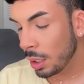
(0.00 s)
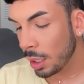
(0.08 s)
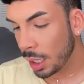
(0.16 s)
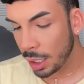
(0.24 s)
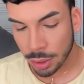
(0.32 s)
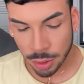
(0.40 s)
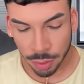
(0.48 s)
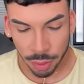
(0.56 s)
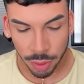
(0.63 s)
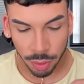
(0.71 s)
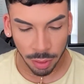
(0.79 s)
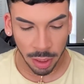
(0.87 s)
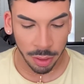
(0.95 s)
I
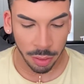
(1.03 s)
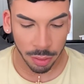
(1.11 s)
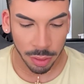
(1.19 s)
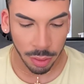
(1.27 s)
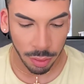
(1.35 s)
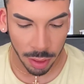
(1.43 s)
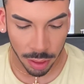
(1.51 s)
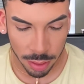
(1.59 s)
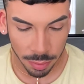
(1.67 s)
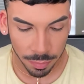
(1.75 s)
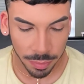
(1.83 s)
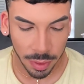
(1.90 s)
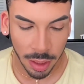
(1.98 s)
use two things.
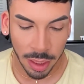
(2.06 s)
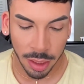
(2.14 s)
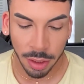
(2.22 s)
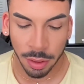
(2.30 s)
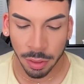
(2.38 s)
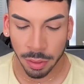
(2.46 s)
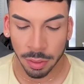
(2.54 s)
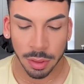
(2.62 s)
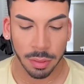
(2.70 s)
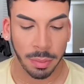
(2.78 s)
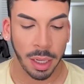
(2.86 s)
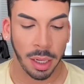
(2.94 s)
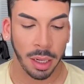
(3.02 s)
I use
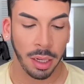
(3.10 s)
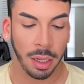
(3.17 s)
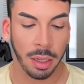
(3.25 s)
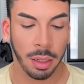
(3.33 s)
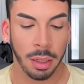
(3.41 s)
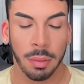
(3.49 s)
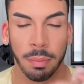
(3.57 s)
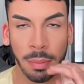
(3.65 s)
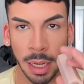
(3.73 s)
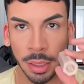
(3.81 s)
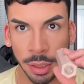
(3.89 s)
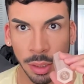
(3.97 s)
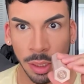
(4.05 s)
my
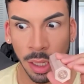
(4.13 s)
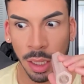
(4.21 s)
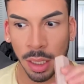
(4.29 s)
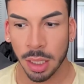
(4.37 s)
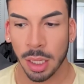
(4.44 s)
matchstick